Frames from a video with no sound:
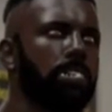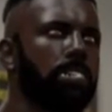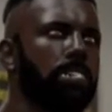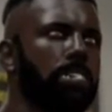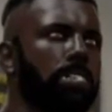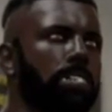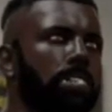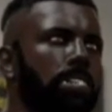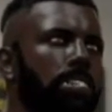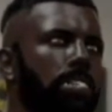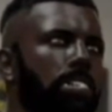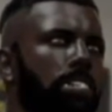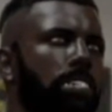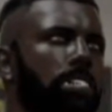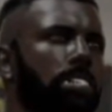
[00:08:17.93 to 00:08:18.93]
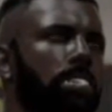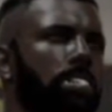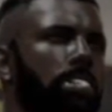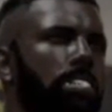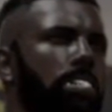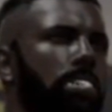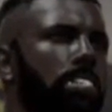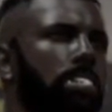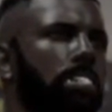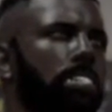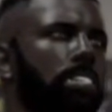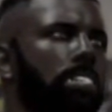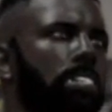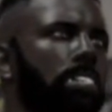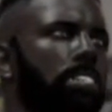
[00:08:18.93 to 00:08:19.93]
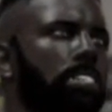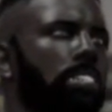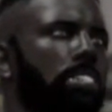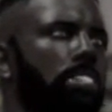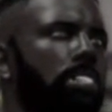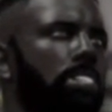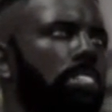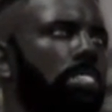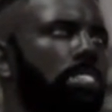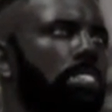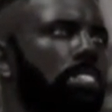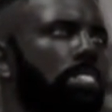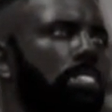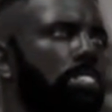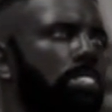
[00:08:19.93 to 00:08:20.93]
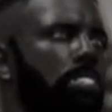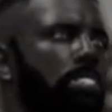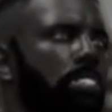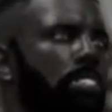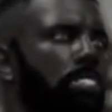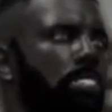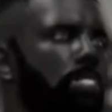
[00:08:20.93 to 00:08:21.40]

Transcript: Nothing is said.